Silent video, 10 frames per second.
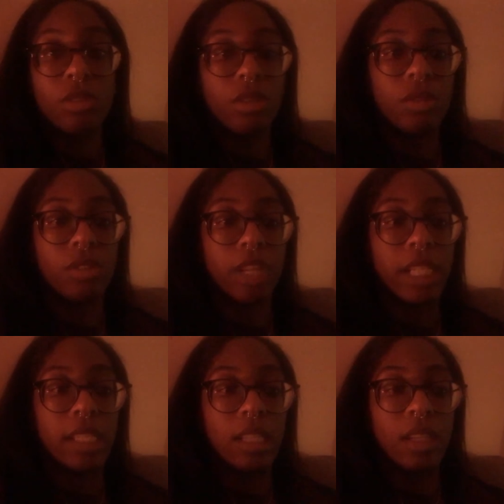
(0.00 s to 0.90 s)
so it was
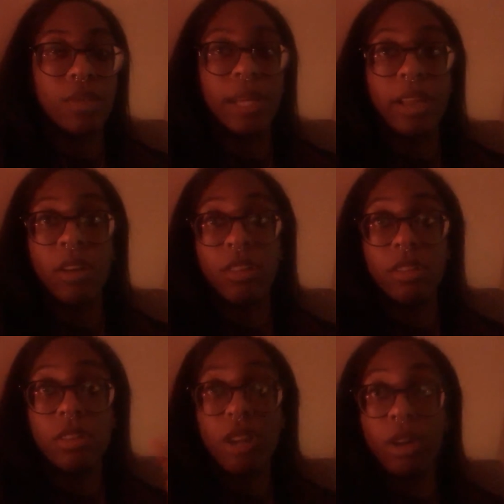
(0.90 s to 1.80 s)
crazy because we had all the
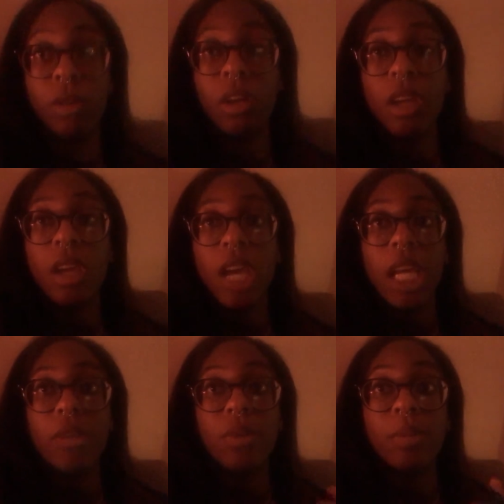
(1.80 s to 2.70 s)
snow
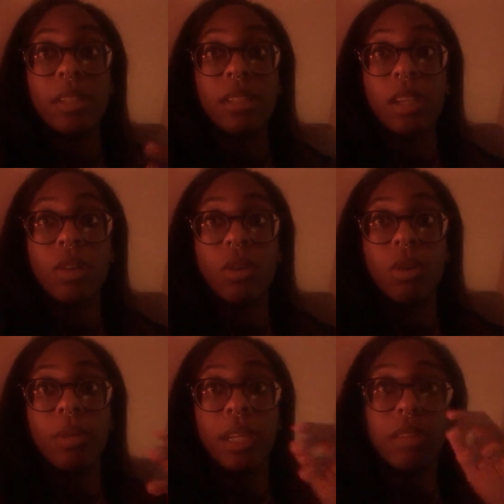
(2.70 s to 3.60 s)
and we missed like a
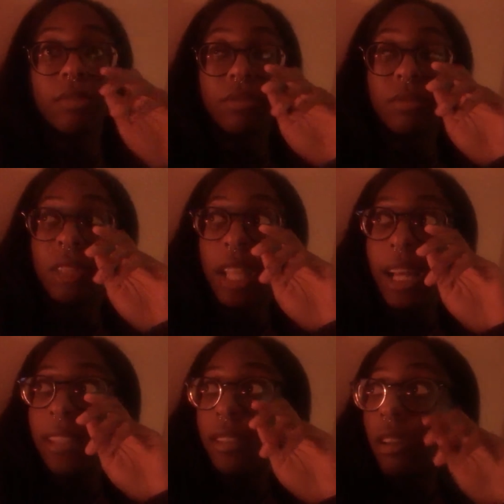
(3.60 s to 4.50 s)
whole week of
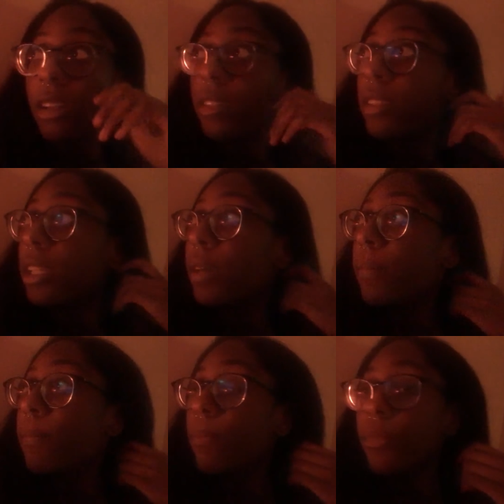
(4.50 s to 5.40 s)
classes, honestly.
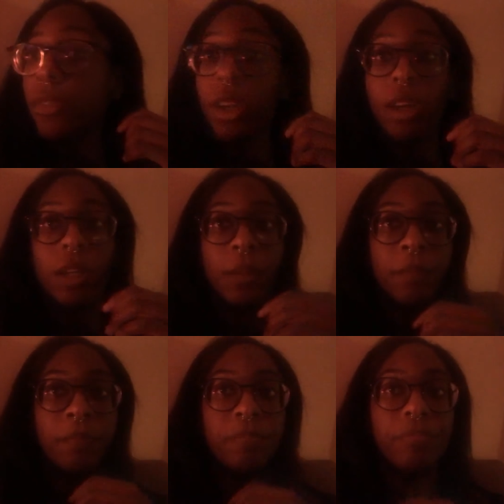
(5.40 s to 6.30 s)

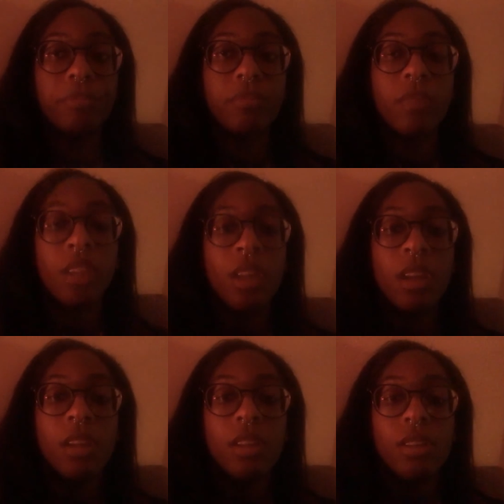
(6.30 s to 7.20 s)
Um,
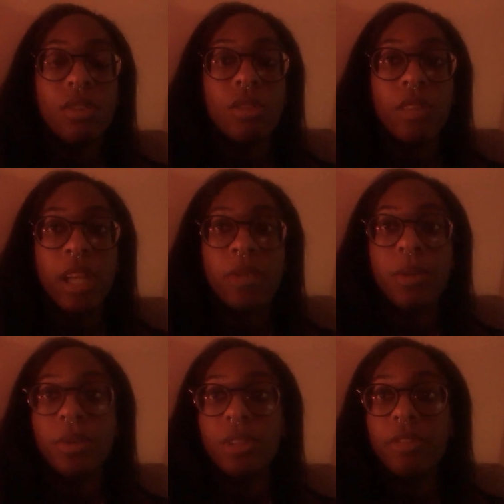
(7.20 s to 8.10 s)
so last
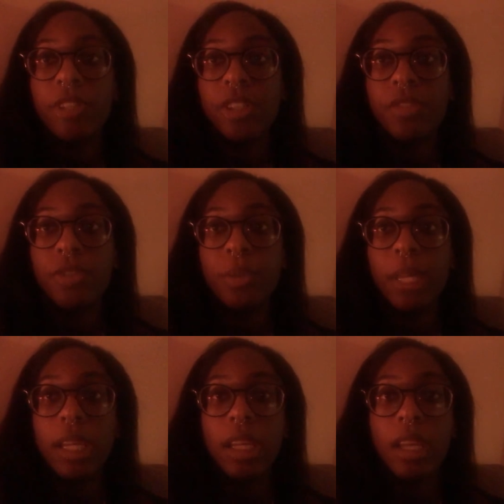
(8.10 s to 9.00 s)
week was our first full
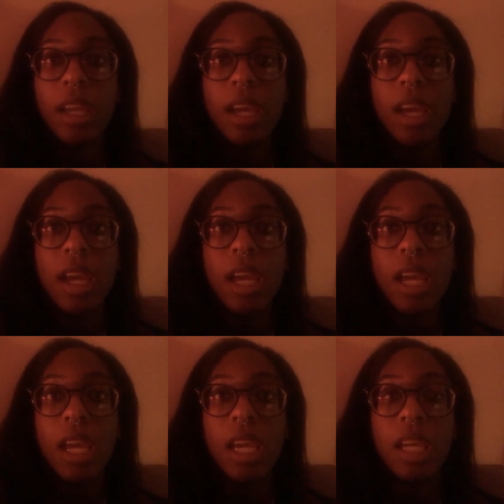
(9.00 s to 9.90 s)
week,
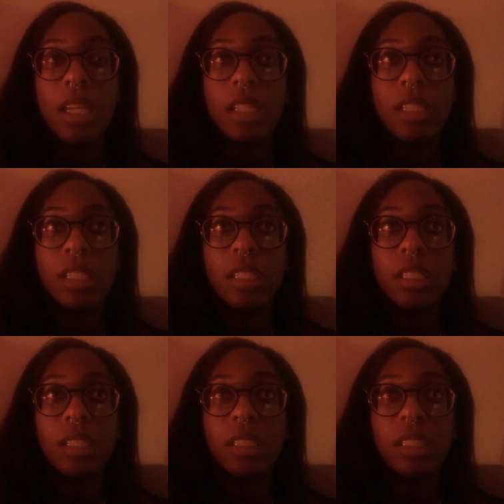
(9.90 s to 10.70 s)
and